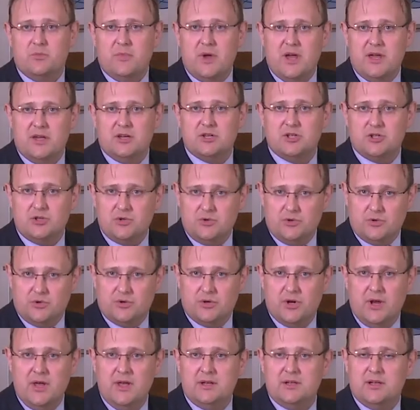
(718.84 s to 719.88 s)
make
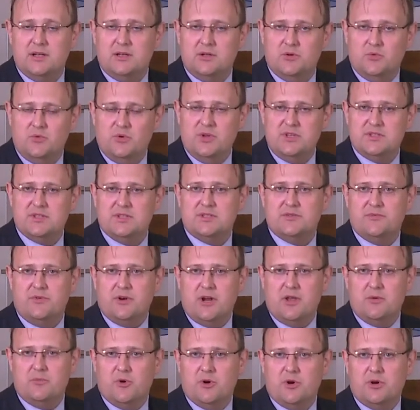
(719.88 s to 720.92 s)
sure that the WSIS
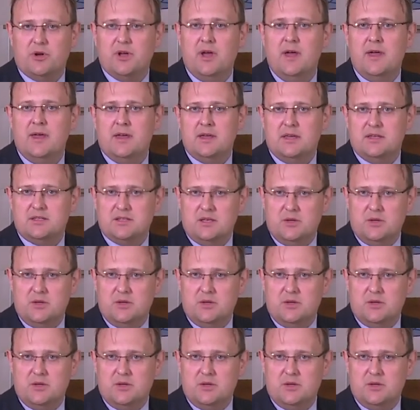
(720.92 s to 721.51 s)
framework is